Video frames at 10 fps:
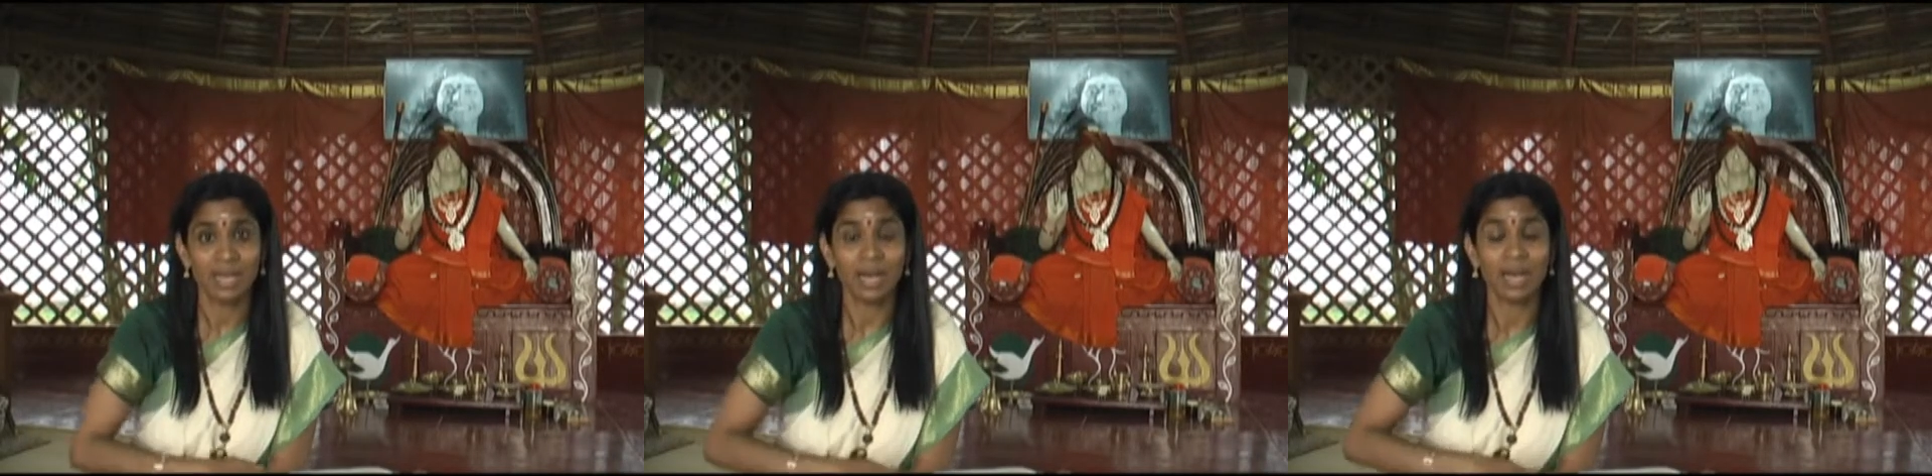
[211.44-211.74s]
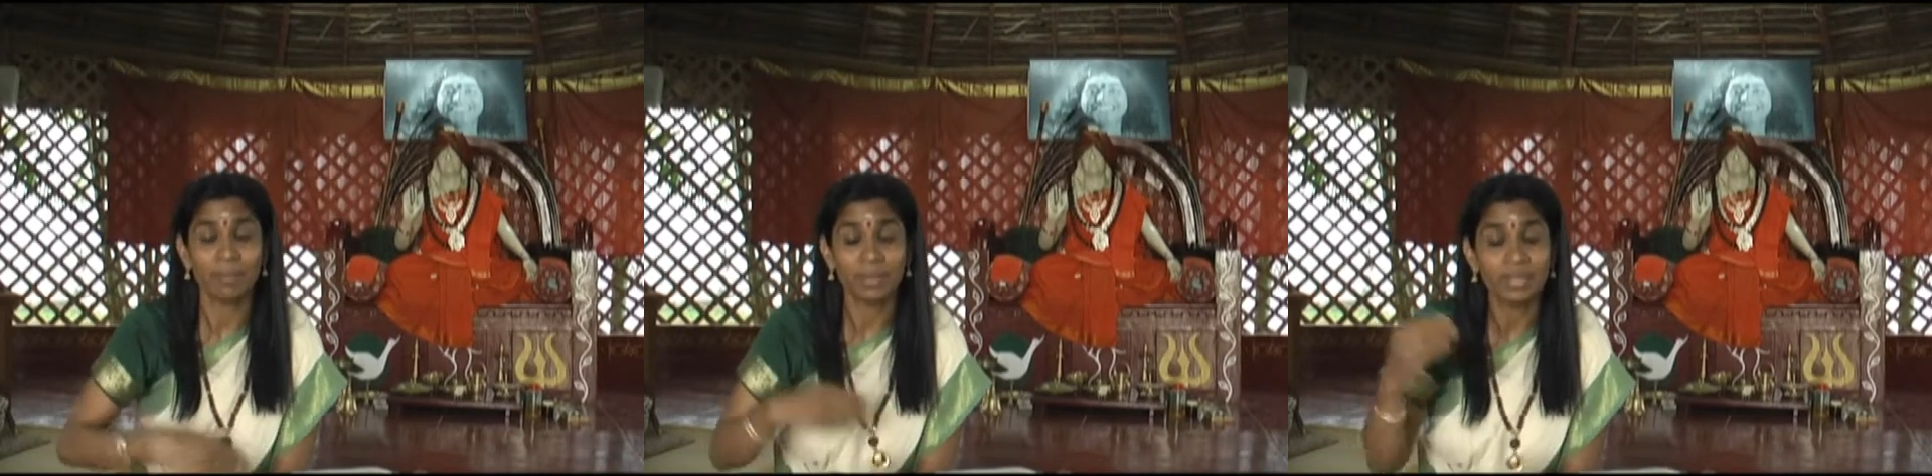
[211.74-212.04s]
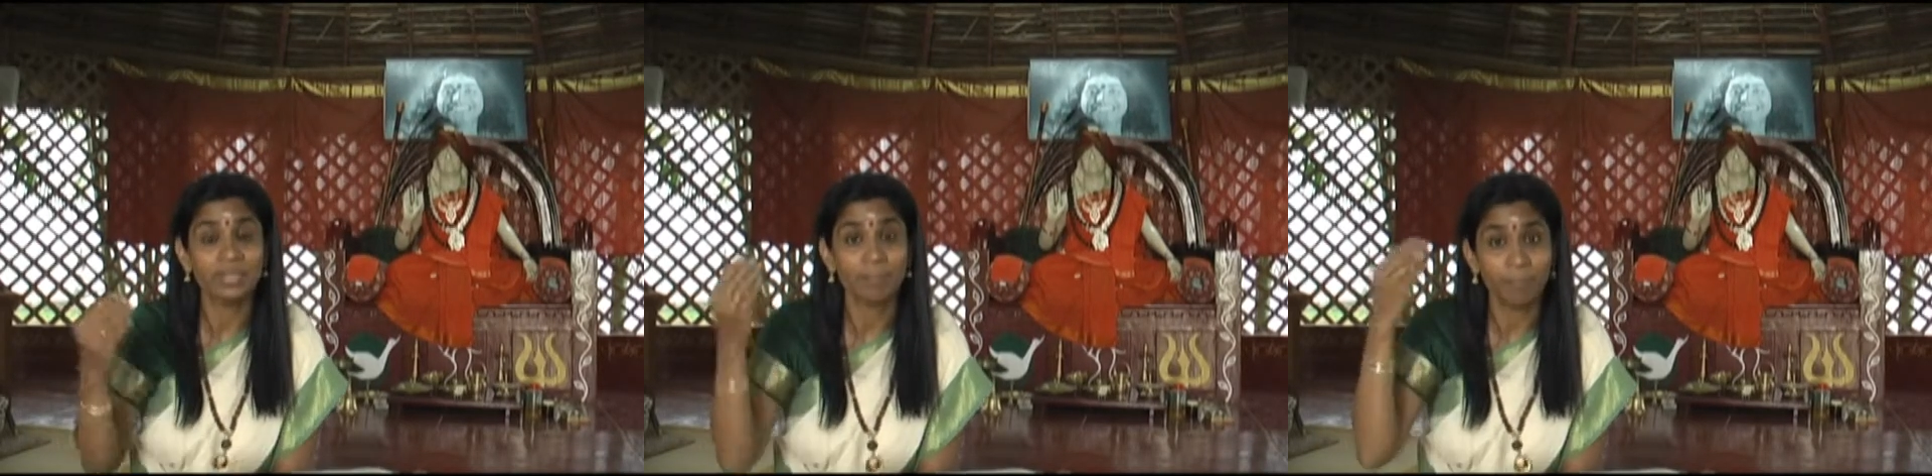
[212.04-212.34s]
I
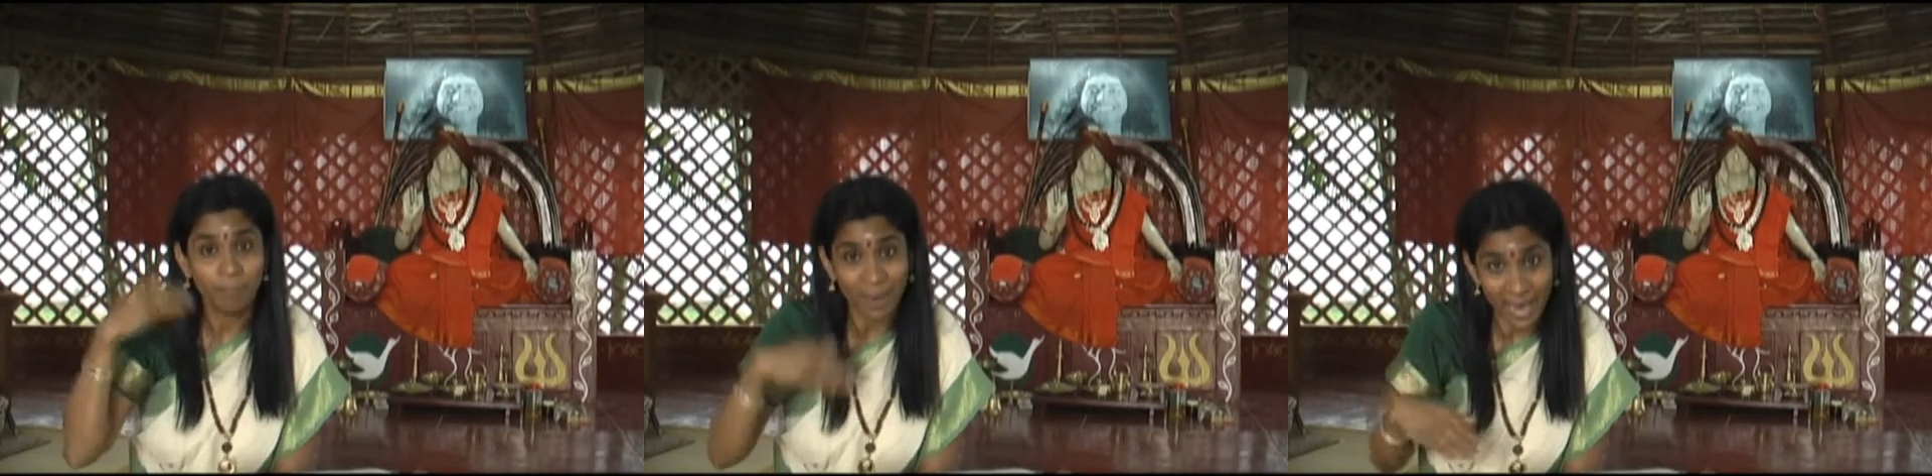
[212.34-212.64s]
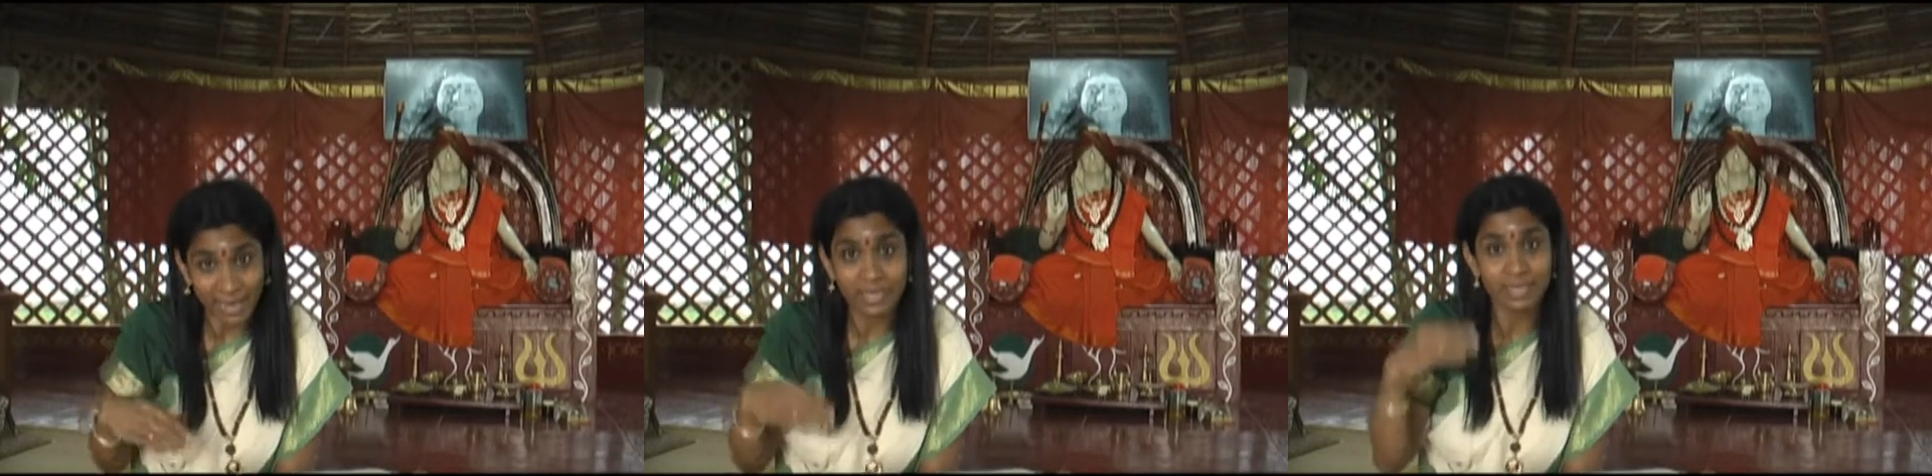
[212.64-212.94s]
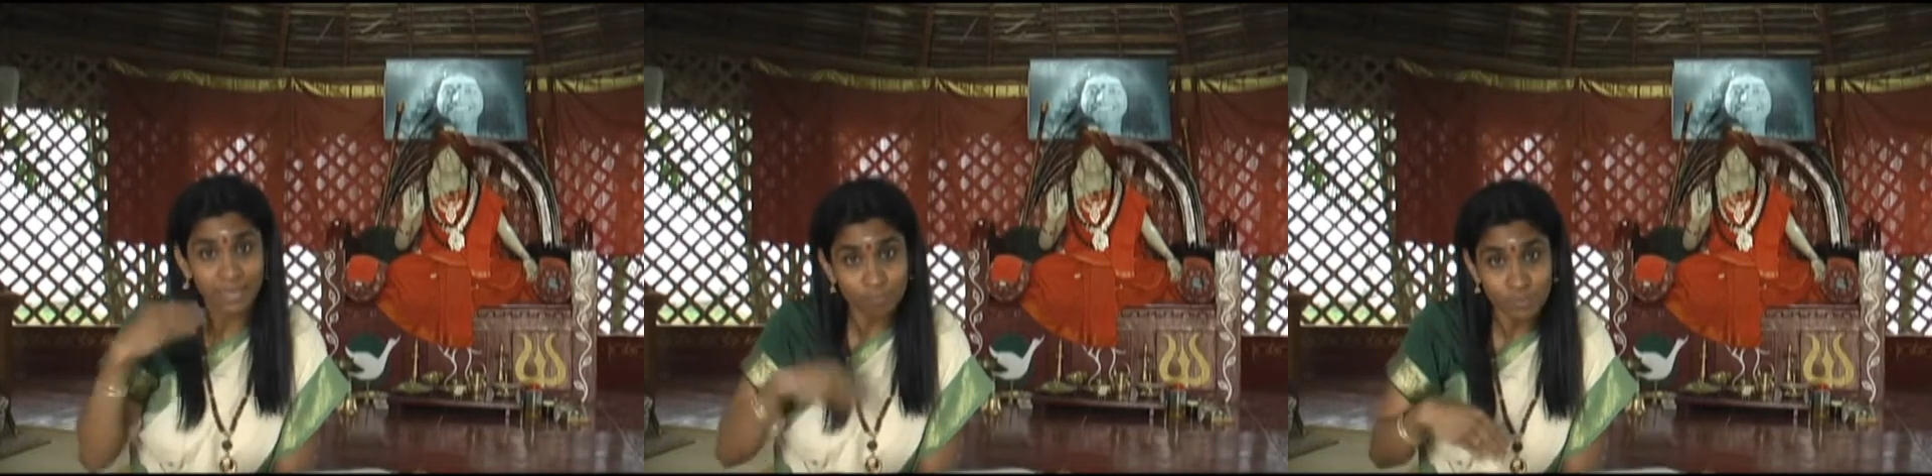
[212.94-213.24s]
mean, the parent
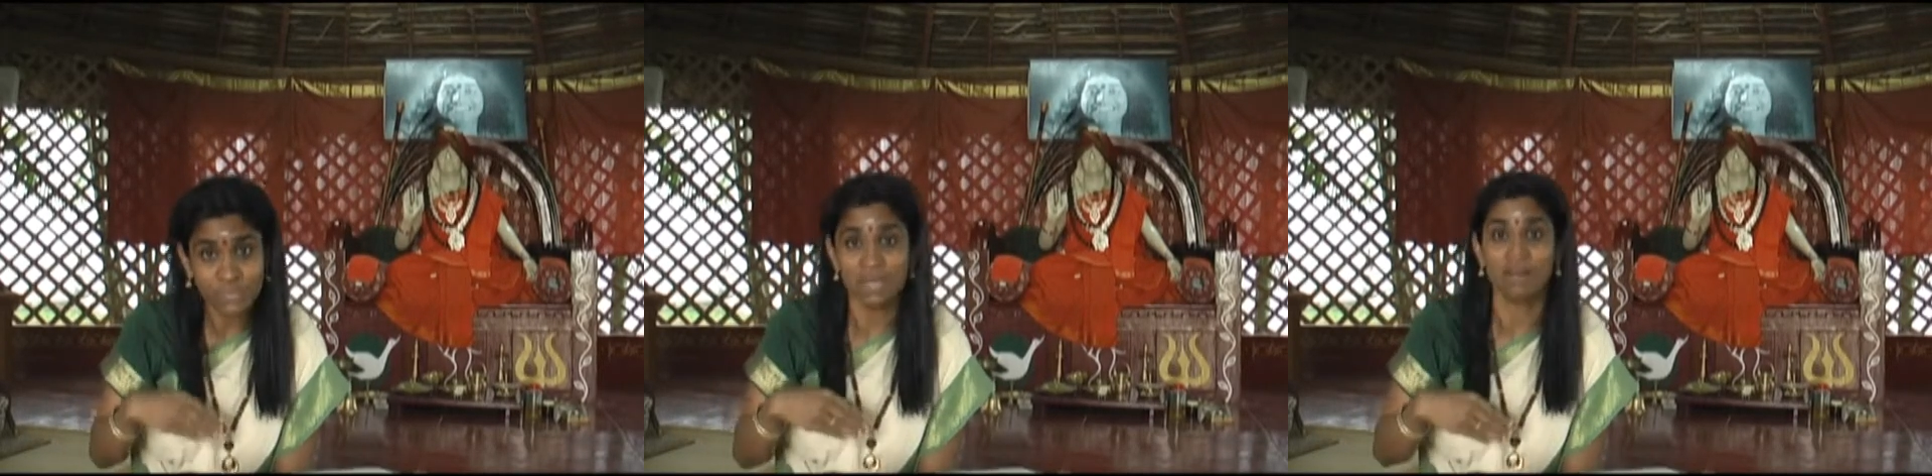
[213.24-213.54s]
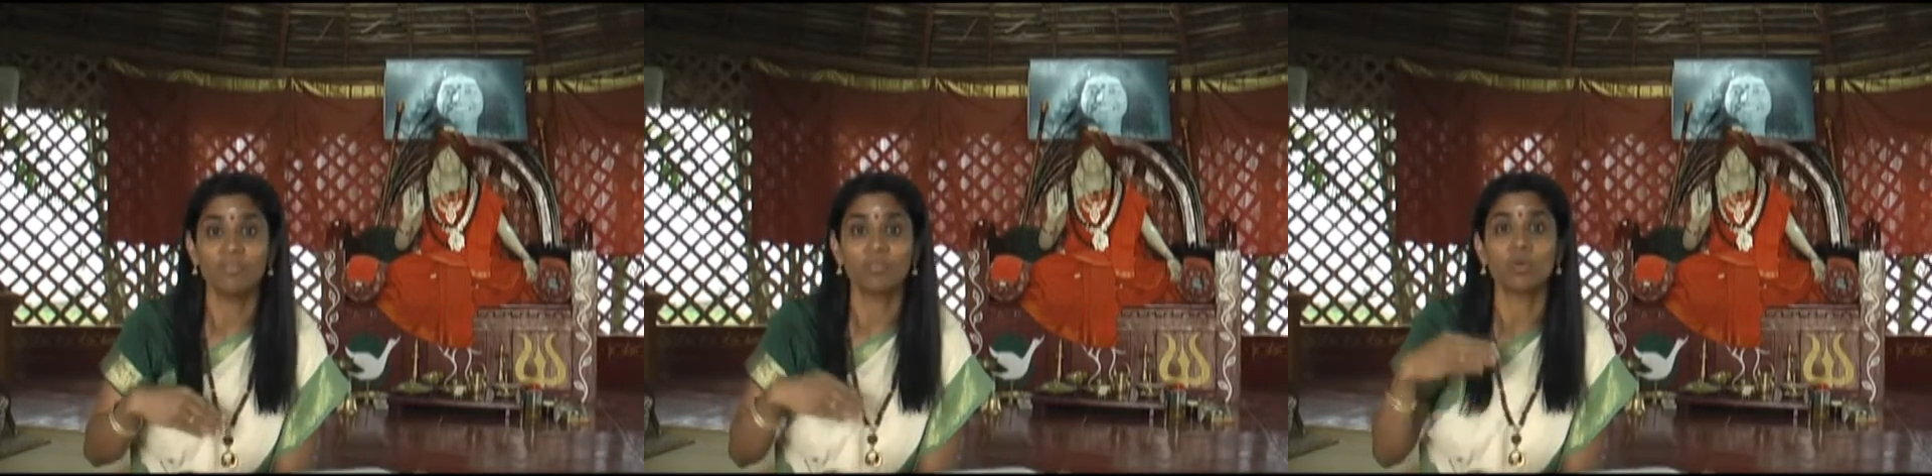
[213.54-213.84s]
himself